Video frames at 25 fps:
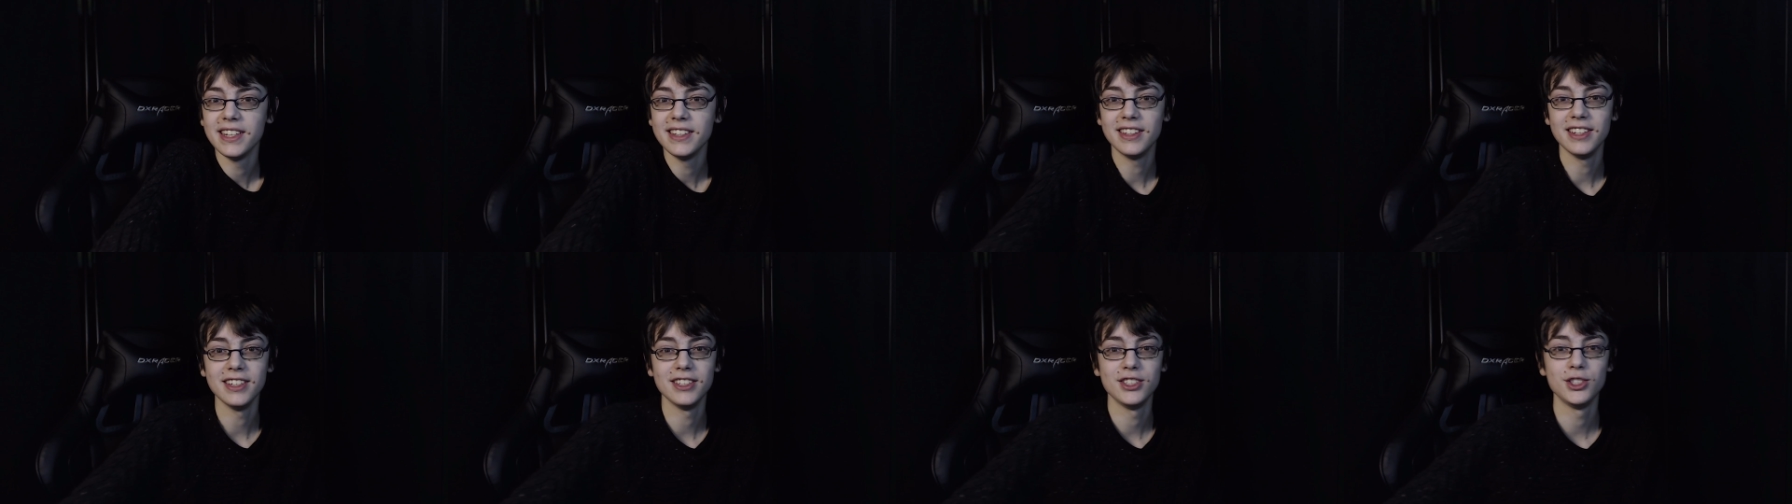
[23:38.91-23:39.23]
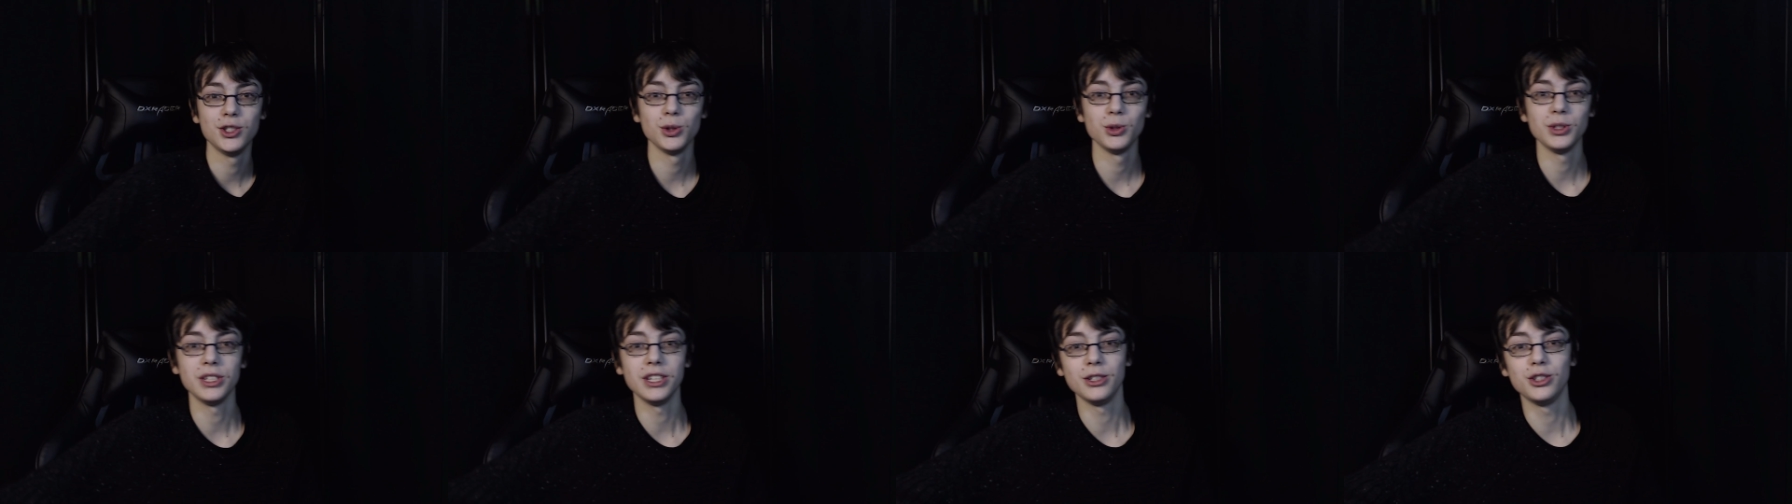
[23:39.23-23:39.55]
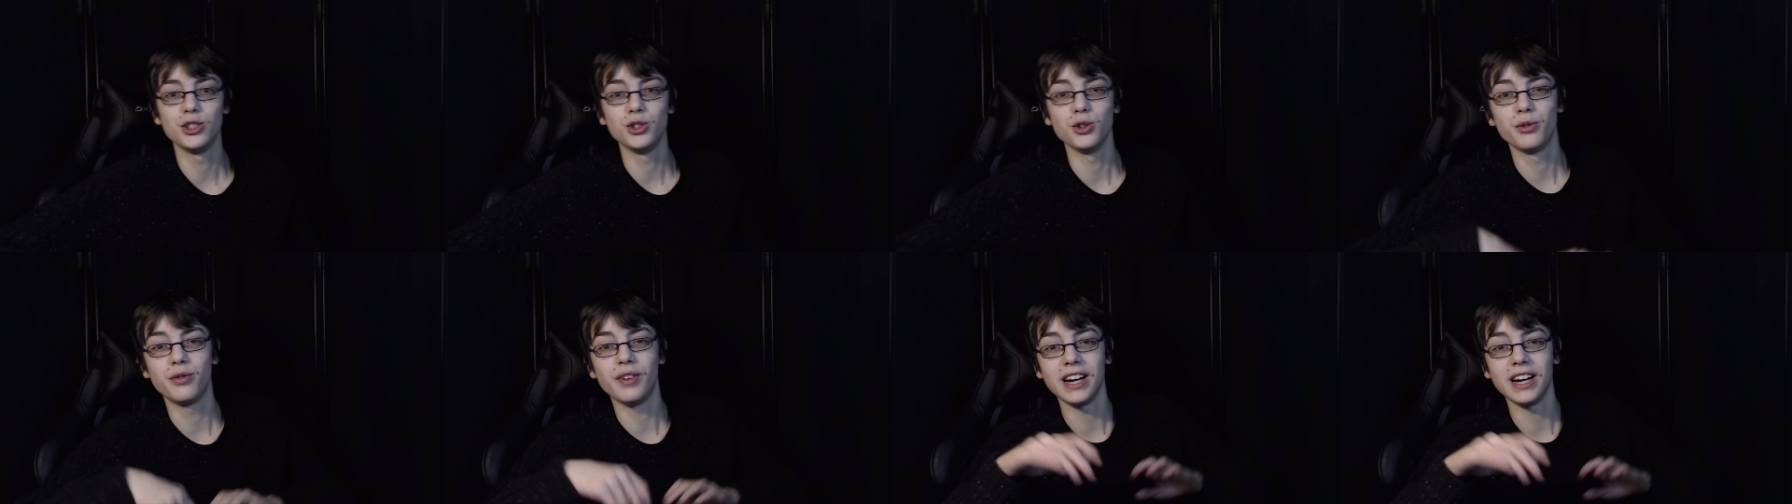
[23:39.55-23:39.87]
Did
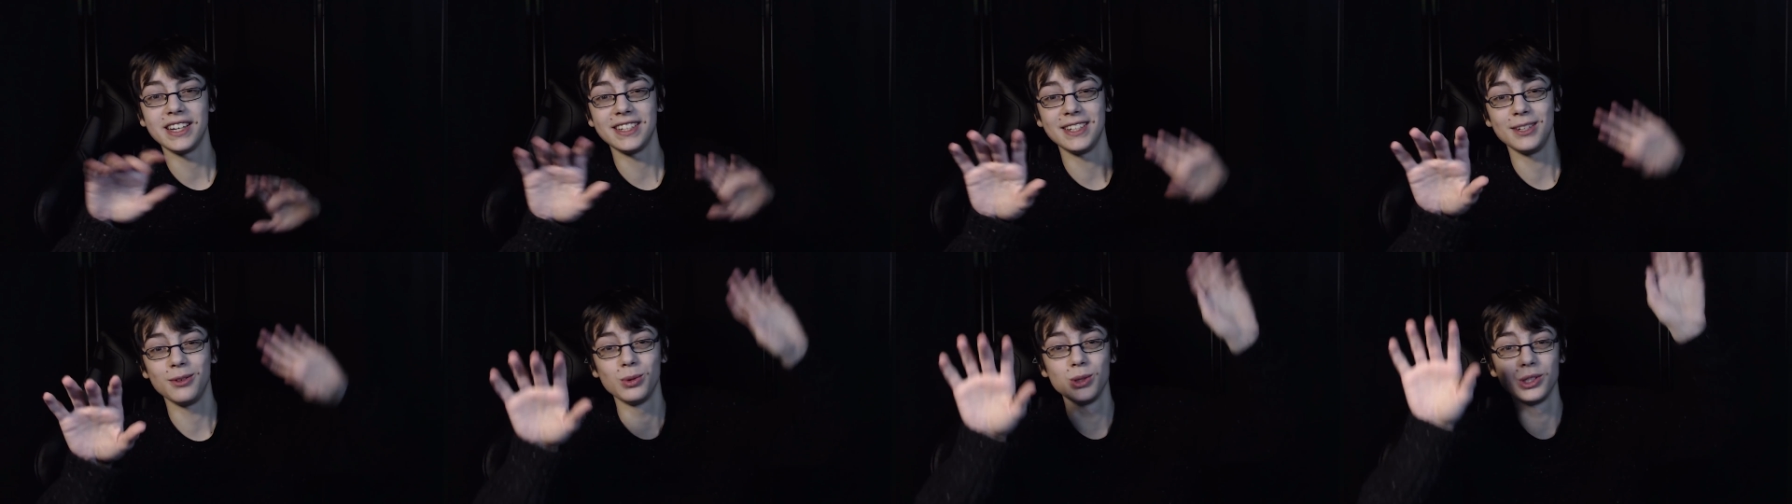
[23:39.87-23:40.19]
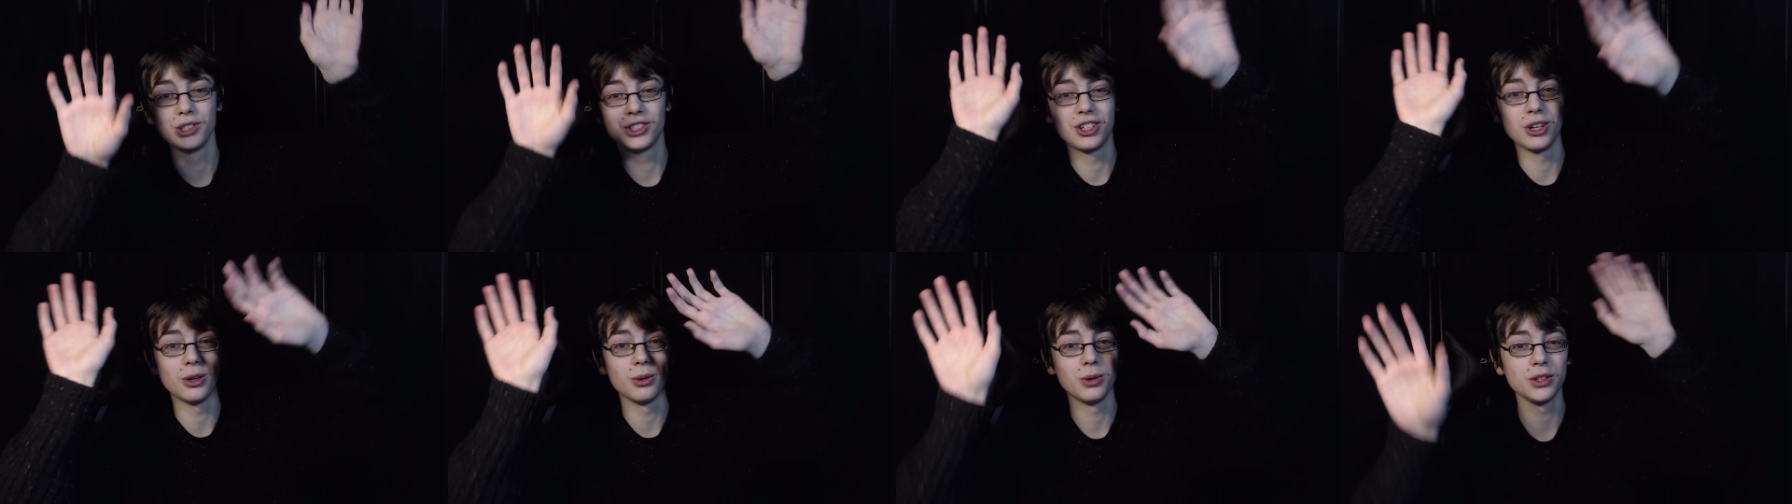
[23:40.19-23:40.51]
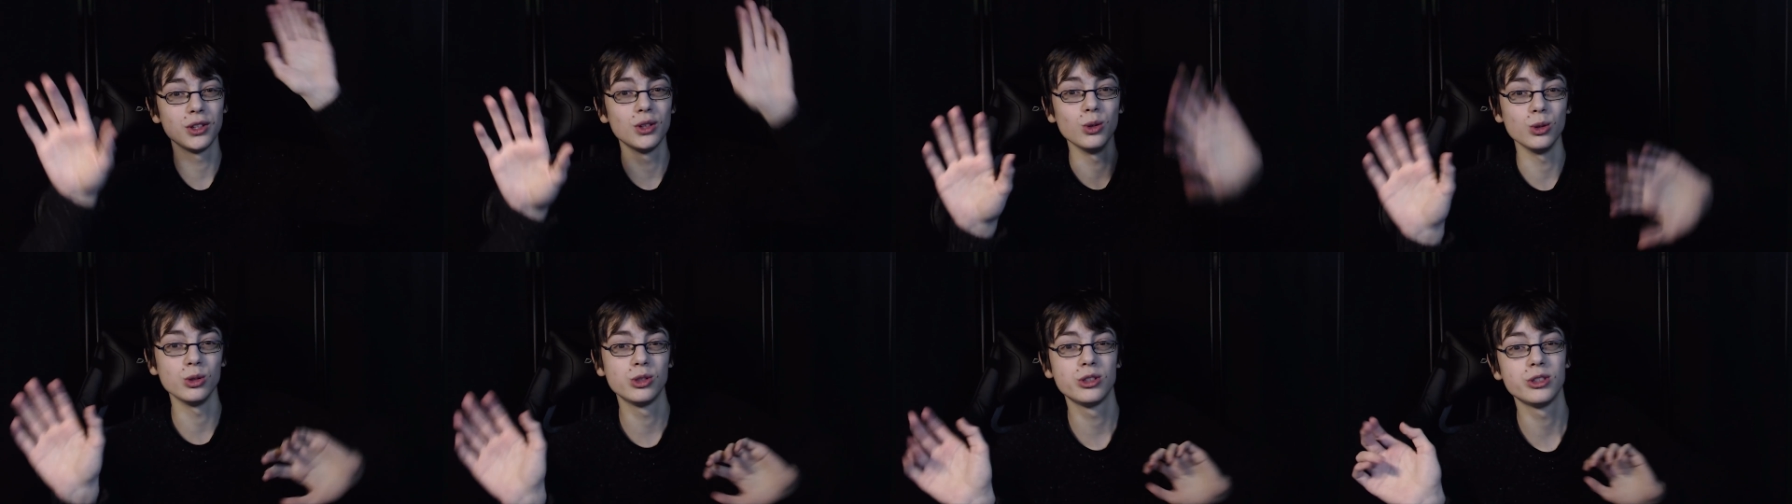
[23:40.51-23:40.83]
you find it was
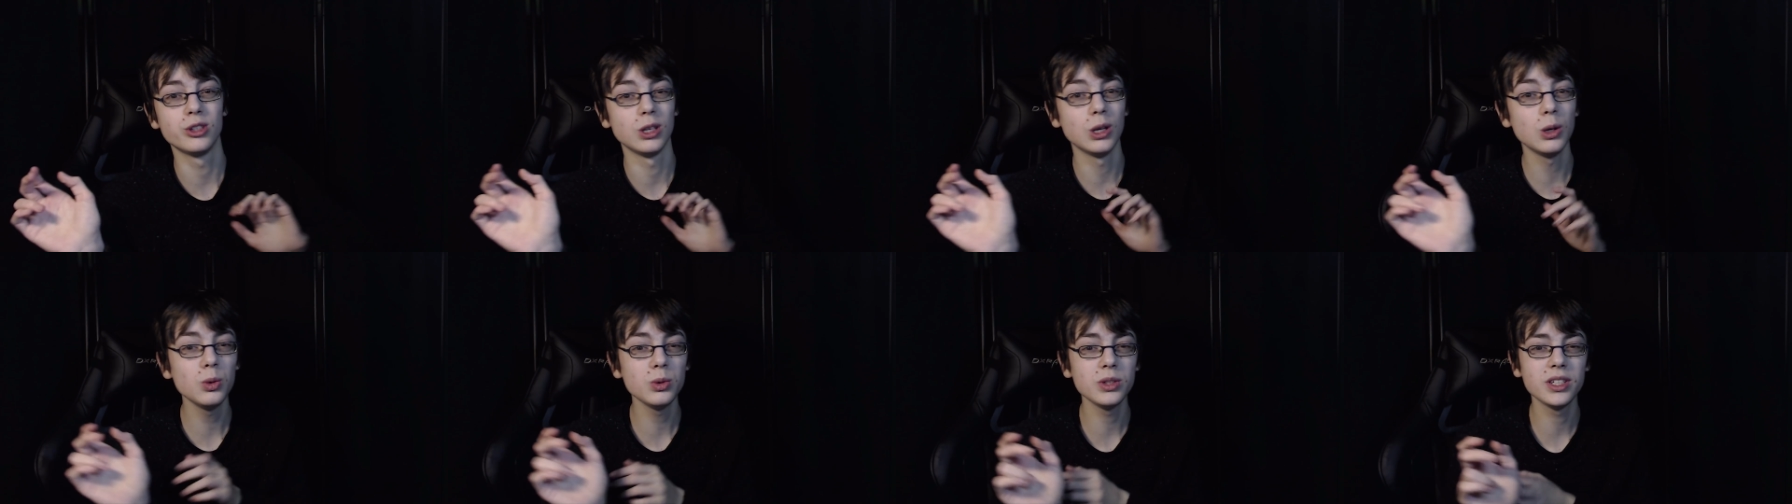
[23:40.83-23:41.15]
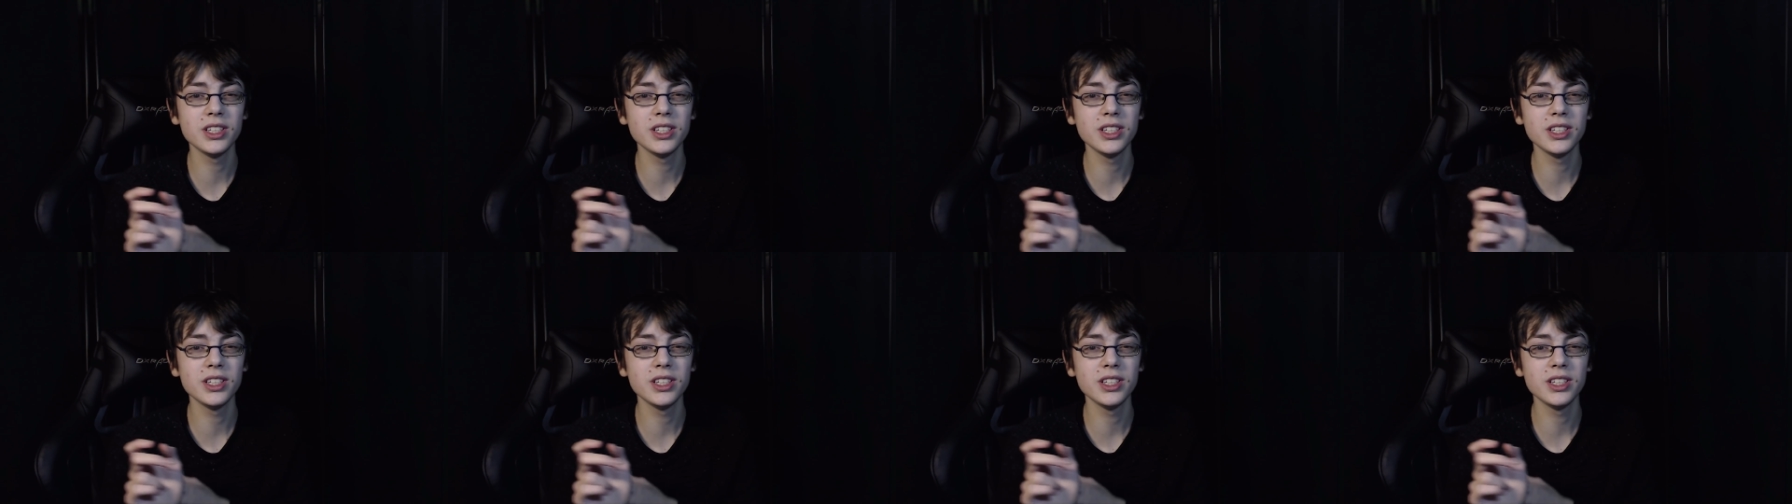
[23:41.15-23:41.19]
going too slow?